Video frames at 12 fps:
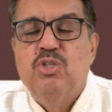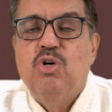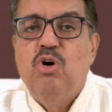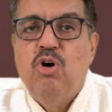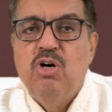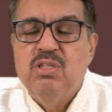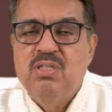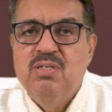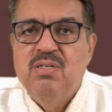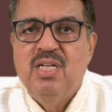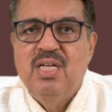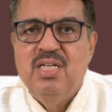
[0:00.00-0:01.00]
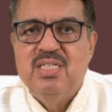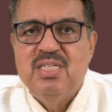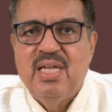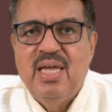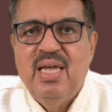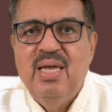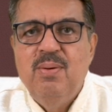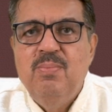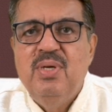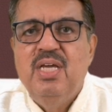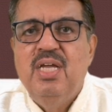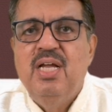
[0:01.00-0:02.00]
The author is
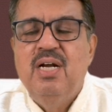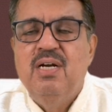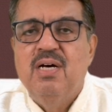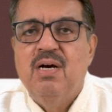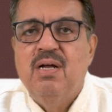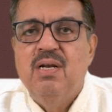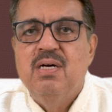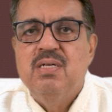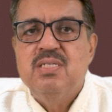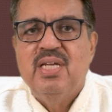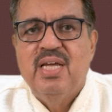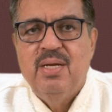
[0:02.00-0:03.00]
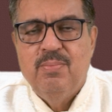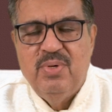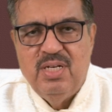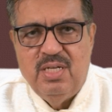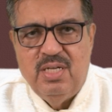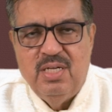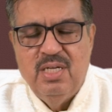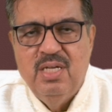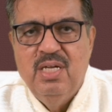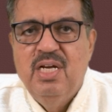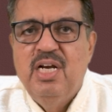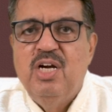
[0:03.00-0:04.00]
M. E. Douglas, M.D.
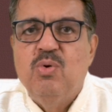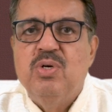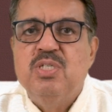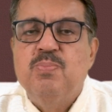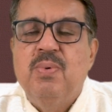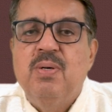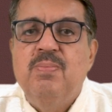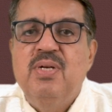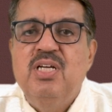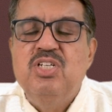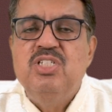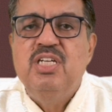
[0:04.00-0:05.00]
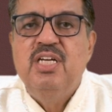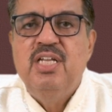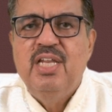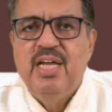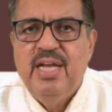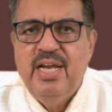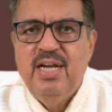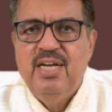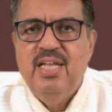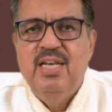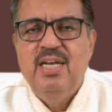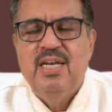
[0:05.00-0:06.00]
It was published in
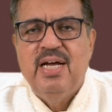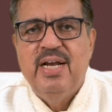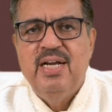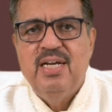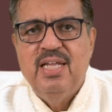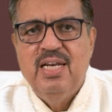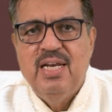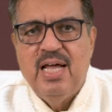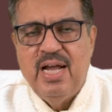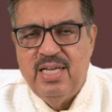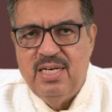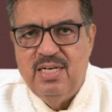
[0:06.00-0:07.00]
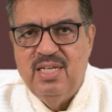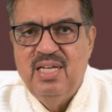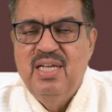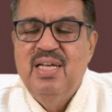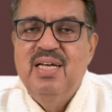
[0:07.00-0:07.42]
1899,